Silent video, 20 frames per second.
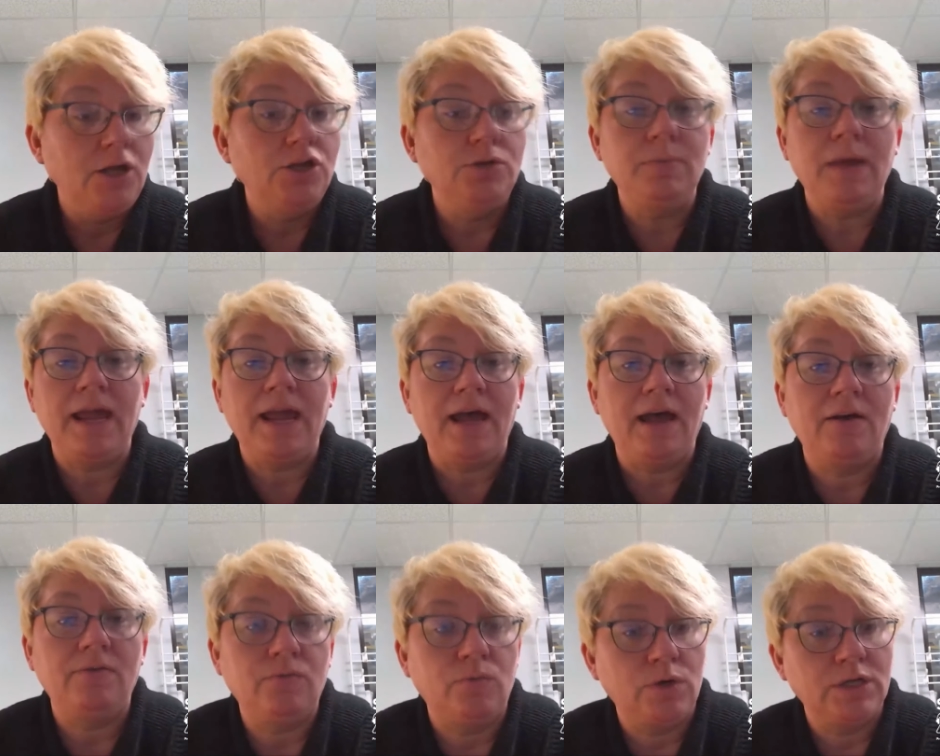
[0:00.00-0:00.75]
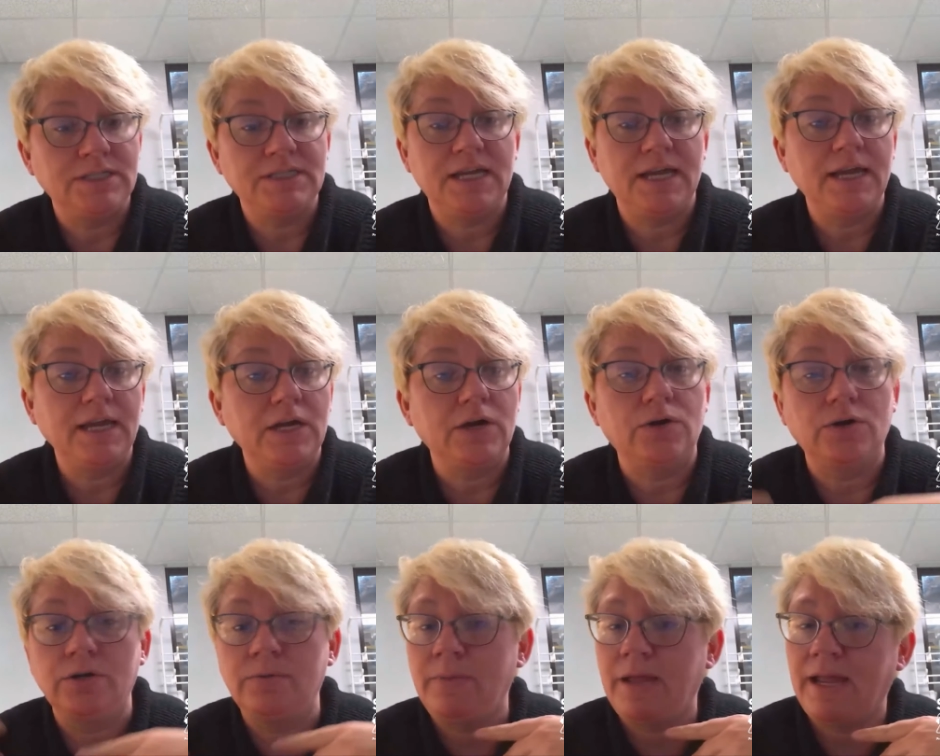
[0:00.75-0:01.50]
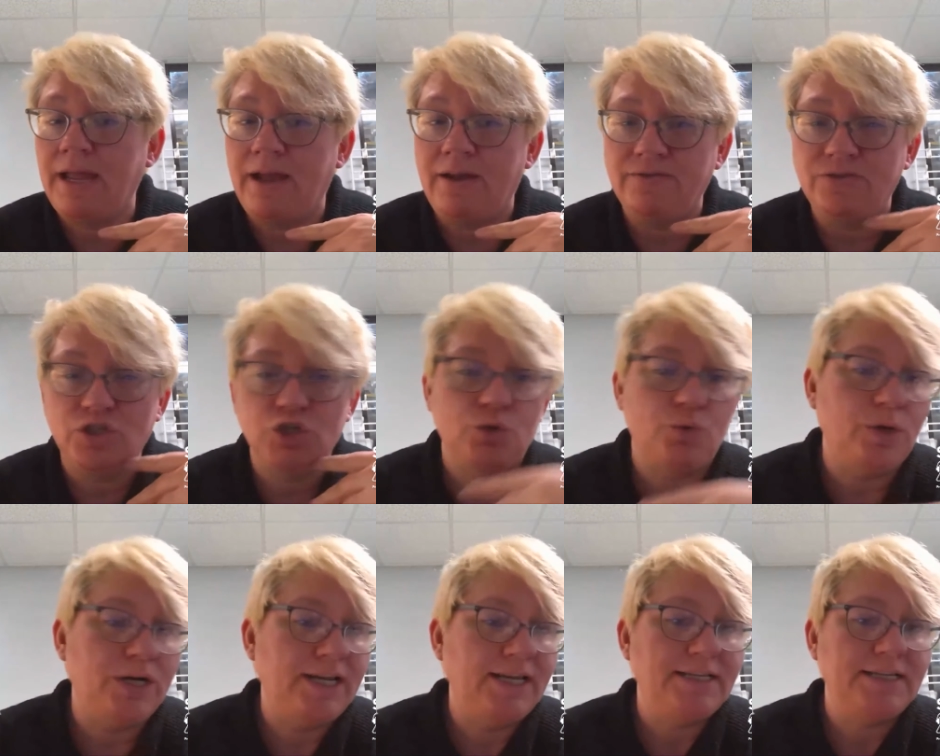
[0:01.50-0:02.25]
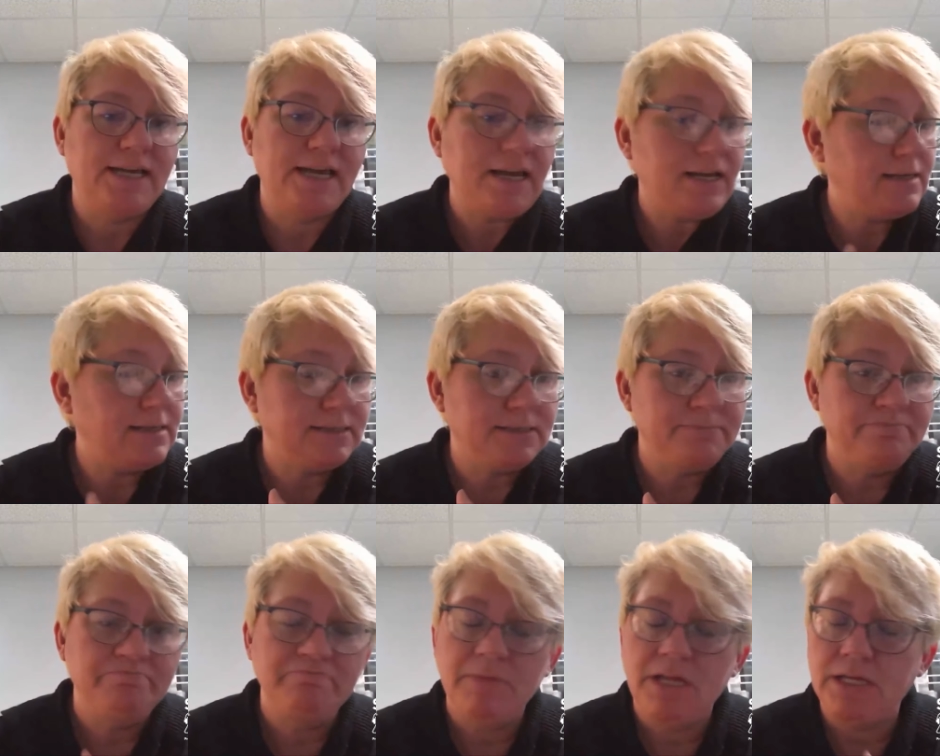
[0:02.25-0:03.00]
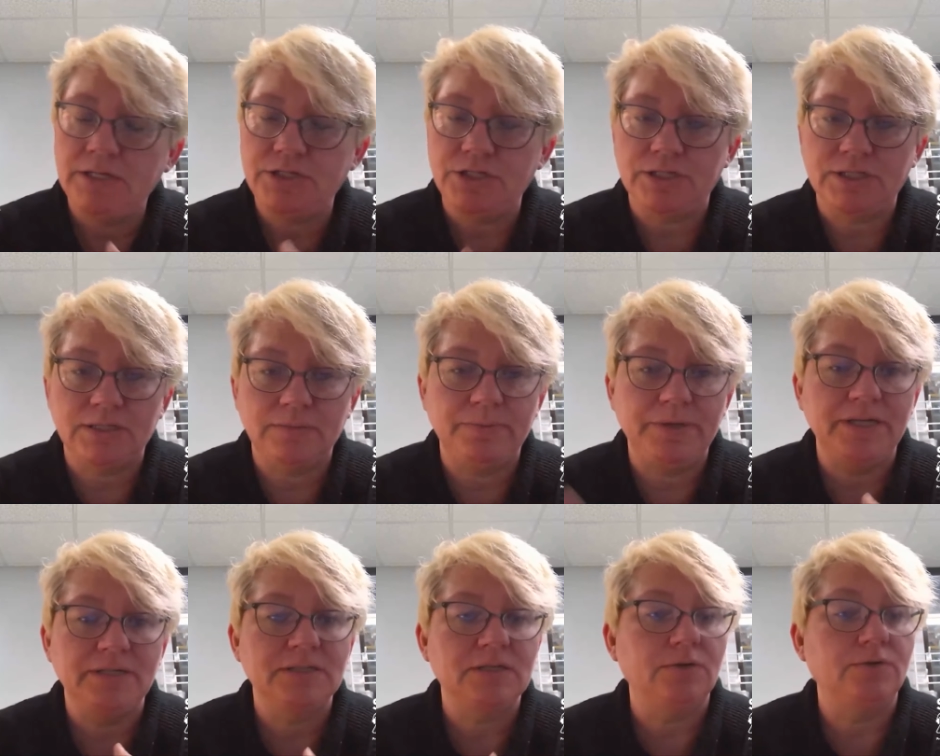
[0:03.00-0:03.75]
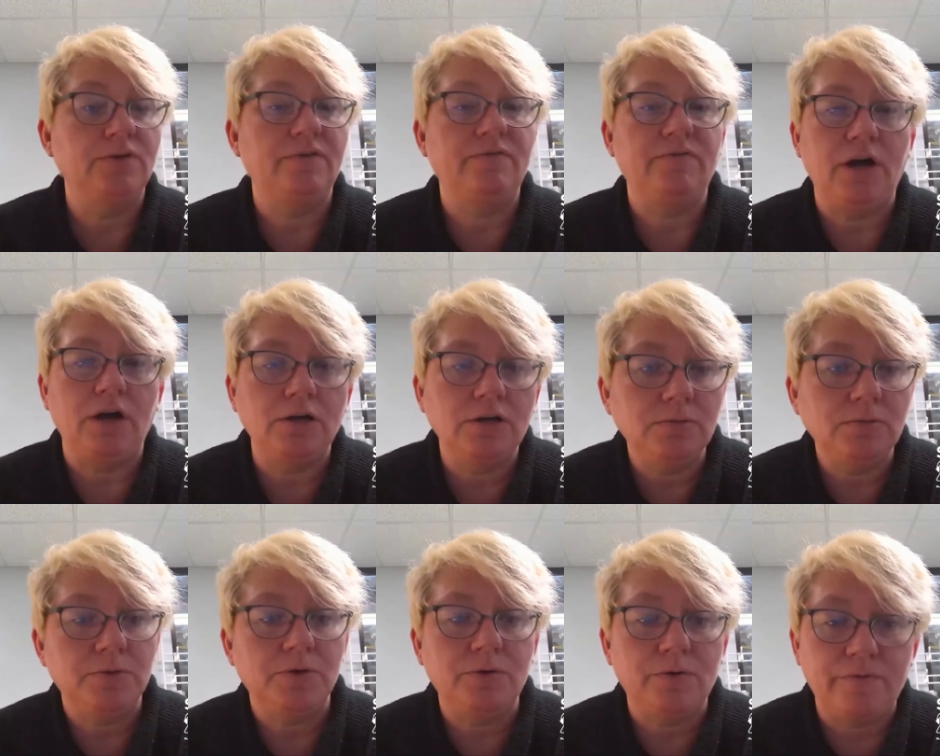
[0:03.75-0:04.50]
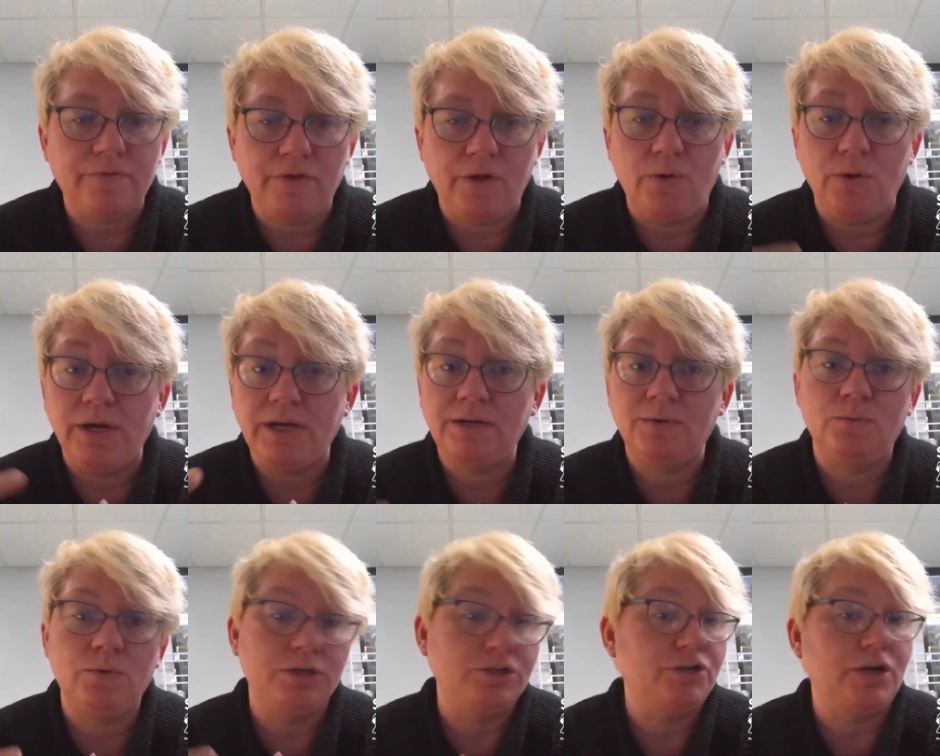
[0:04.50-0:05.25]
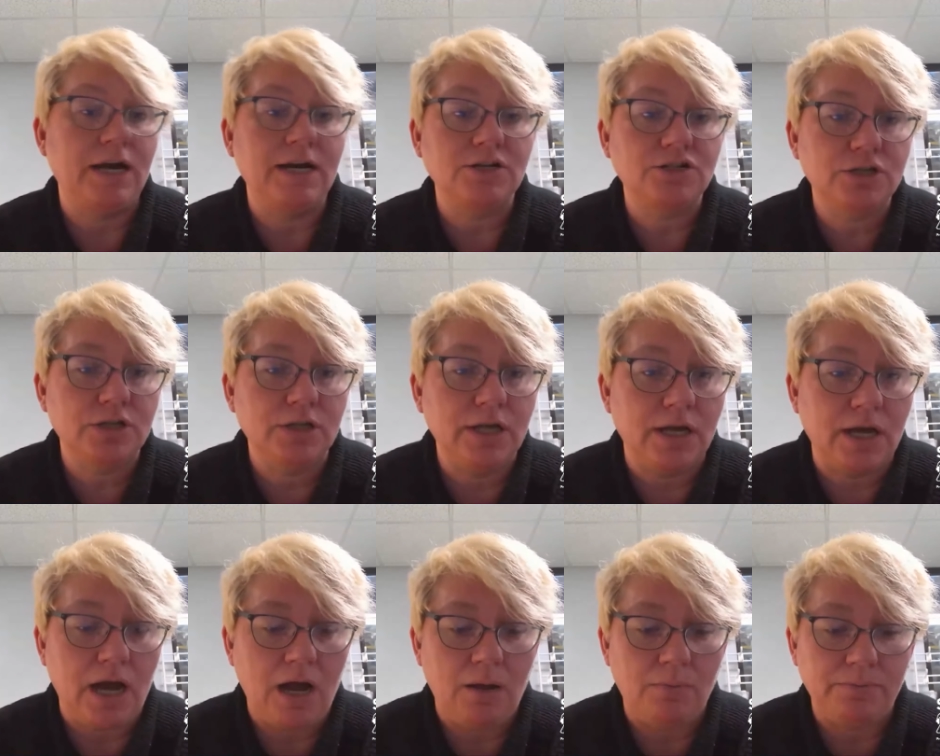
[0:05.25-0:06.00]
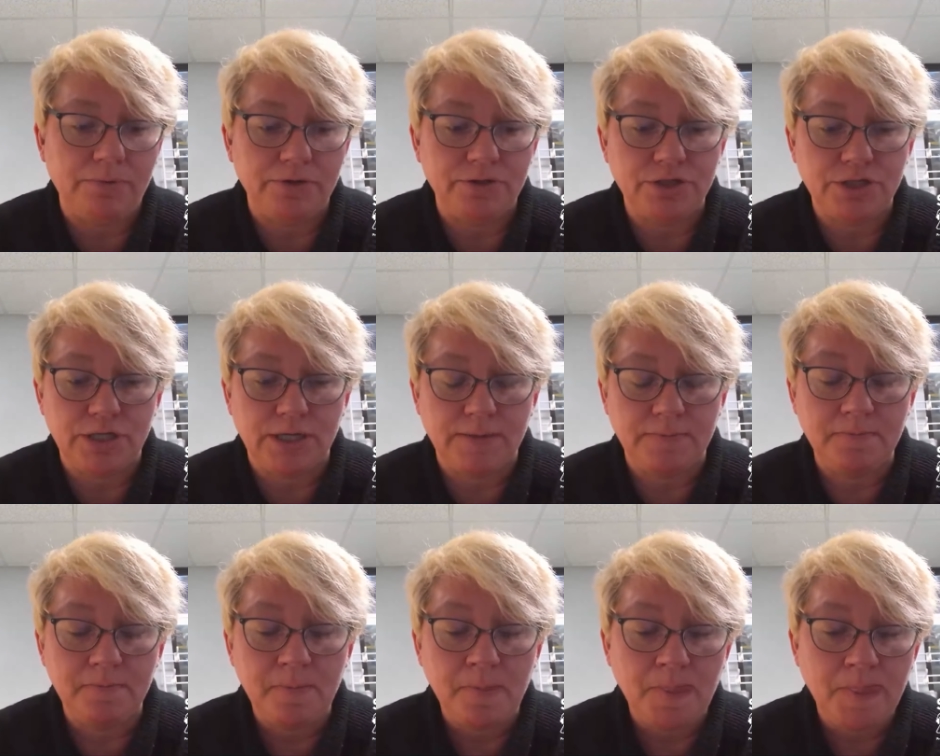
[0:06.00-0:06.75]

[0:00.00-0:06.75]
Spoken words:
You may have one tank or you may have 20 tanks. It just depends on the volume you're flowing and what you're actually accomplishing.